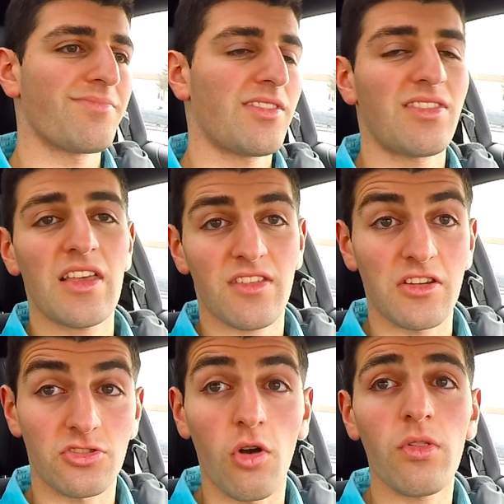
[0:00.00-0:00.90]
things
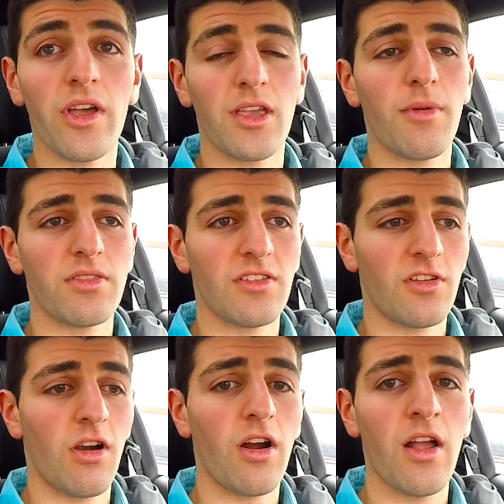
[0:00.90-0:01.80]
I don't like about this
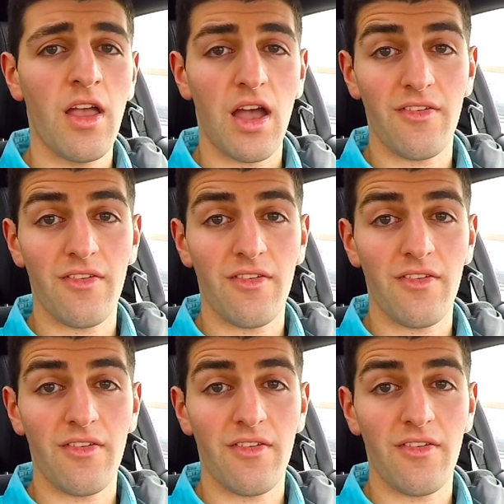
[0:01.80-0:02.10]
car,